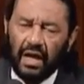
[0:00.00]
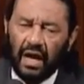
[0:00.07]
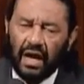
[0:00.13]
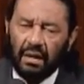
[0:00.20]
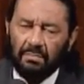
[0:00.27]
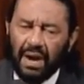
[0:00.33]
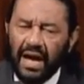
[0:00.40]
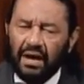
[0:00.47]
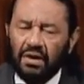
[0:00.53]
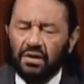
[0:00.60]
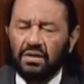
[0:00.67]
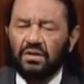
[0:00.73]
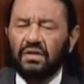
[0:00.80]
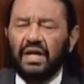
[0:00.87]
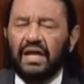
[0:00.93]
Uh, my
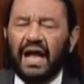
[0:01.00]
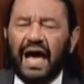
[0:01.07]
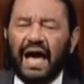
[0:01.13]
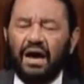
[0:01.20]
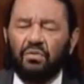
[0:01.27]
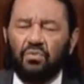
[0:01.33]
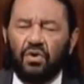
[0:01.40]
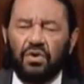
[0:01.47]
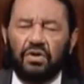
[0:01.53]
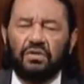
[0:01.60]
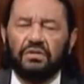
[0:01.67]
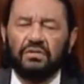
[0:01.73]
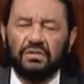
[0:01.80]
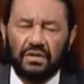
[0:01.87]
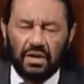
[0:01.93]
uncle and I
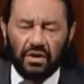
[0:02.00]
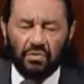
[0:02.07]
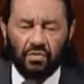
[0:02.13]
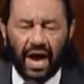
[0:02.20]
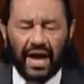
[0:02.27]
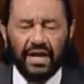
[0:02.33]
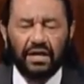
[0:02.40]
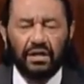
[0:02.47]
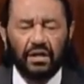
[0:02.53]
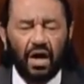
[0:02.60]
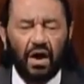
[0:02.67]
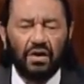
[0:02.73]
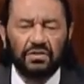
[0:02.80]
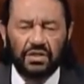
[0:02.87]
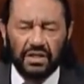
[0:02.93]
were riding
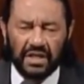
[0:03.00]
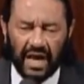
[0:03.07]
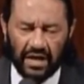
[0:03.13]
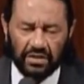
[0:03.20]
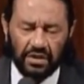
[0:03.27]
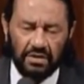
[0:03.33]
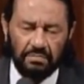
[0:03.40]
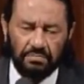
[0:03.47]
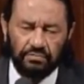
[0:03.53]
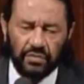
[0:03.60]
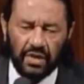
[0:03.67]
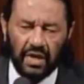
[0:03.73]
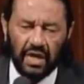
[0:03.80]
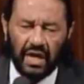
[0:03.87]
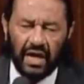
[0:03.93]
along together,
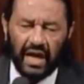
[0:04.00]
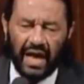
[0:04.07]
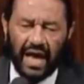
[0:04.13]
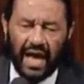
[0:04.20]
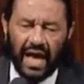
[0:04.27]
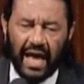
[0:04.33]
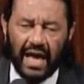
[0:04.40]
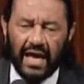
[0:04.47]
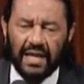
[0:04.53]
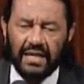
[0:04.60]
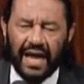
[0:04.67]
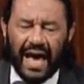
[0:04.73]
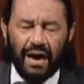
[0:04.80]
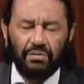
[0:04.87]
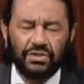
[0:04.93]
and
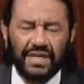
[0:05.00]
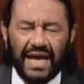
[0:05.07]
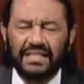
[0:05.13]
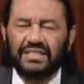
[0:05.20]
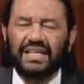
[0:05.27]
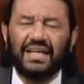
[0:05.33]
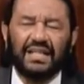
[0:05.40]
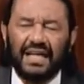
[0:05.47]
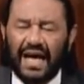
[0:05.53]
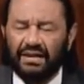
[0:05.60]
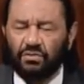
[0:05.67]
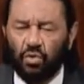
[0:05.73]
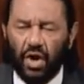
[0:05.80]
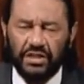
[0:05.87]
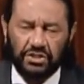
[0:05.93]
I was asking a lot
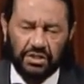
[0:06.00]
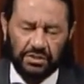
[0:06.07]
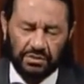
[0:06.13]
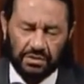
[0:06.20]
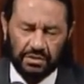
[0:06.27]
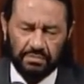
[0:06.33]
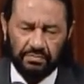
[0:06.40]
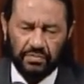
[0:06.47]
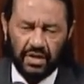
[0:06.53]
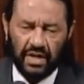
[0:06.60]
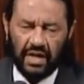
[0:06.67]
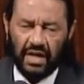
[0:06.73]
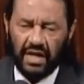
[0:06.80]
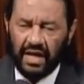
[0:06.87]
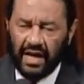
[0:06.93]
of questions.
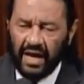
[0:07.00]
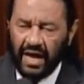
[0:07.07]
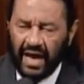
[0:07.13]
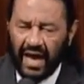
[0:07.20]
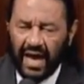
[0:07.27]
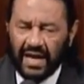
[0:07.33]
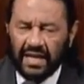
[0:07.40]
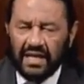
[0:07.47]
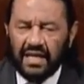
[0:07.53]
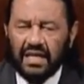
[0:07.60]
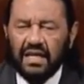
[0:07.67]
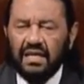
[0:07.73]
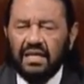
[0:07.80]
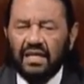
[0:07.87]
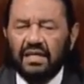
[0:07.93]
And
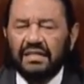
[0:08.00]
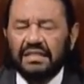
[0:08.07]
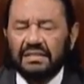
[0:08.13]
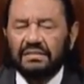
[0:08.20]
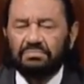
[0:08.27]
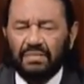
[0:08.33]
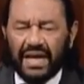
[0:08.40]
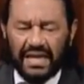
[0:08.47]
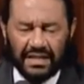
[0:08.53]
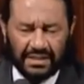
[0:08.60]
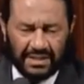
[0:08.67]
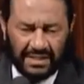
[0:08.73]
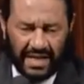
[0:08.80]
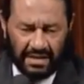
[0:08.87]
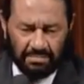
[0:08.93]
he made a
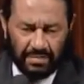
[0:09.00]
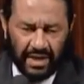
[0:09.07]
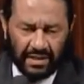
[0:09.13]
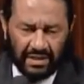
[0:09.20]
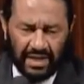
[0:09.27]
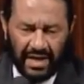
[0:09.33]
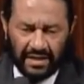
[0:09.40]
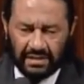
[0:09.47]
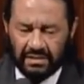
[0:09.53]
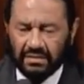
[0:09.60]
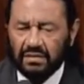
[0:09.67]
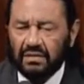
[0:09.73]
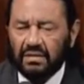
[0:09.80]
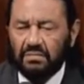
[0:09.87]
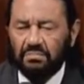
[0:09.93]
statement that
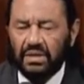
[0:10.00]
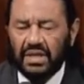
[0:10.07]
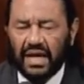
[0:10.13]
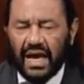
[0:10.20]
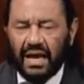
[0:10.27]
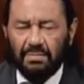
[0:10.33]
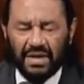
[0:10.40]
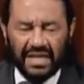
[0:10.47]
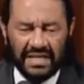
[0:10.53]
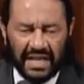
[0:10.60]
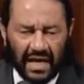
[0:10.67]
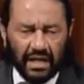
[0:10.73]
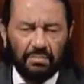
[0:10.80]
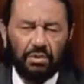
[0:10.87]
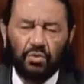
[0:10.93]
became
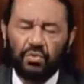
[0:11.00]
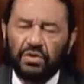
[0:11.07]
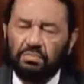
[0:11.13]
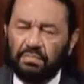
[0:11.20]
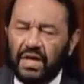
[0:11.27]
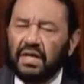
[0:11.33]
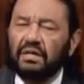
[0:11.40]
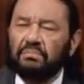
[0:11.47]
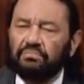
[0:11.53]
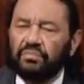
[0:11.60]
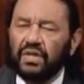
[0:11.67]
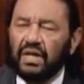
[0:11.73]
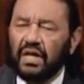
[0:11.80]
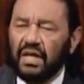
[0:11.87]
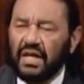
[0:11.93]
indelible with me.
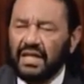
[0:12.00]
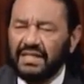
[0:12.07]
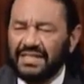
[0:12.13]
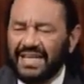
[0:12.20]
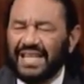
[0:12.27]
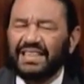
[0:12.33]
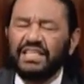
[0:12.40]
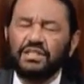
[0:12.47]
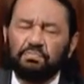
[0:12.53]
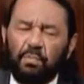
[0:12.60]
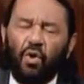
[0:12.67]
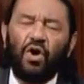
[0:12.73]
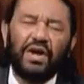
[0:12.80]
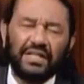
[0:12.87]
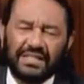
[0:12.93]
He said, This
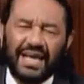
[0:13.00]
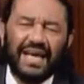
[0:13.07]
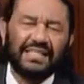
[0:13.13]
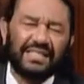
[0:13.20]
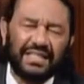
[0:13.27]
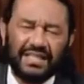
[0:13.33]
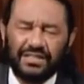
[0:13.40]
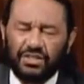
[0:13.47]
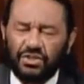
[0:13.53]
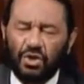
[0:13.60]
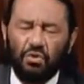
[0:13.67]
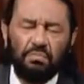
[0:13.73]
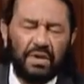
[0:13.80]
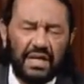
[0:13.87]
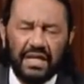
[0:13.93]
boy is asking
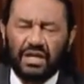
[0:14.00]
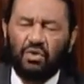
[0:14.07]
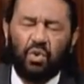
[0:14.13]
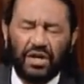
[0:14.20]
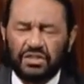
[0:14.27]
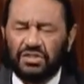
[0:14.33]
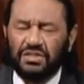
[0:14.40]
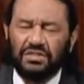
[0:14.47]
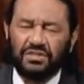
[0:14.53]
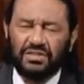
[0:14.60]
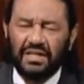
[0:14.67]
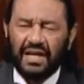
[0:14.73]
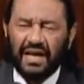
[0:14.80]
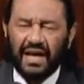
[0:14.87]
so many questions.